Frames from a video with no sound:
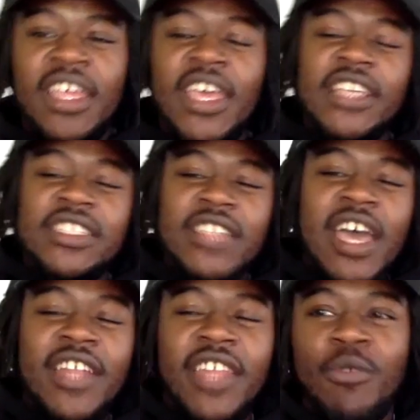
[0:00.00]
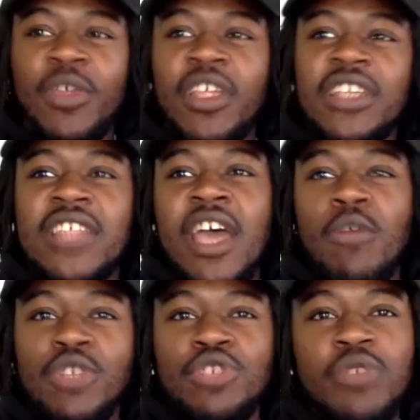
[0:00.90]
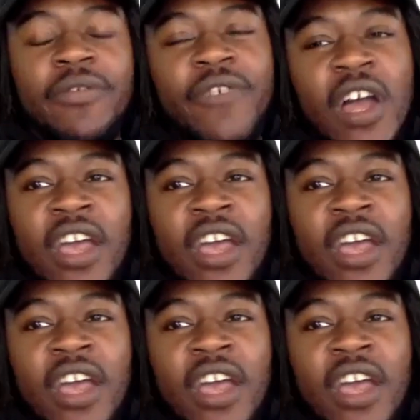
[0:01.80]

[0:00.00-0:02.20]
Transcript: it's not what you can find,